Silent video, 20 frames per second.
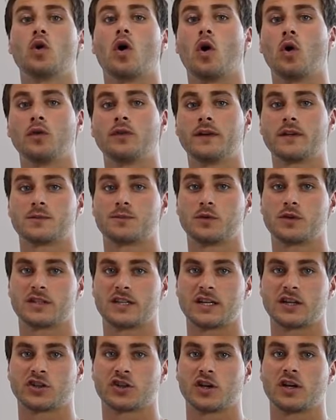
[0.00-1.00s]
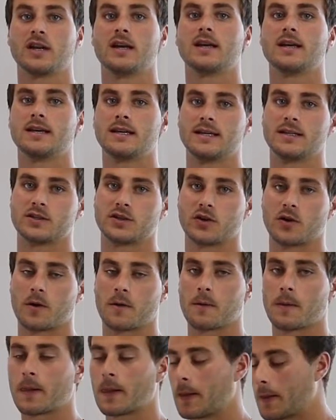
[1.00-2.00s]
you hold this position
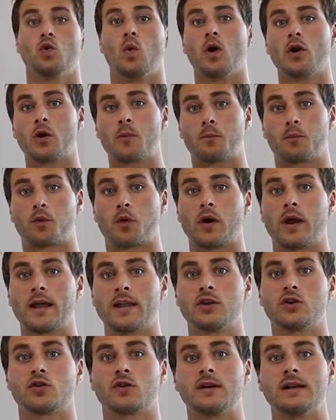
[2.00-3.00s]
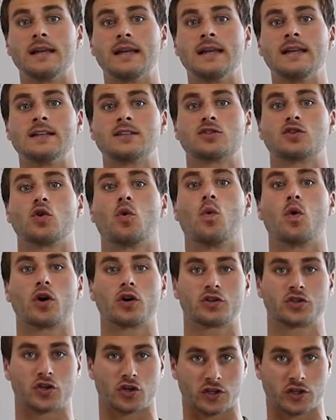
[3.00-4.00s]
easier. You wanna bring your knees towards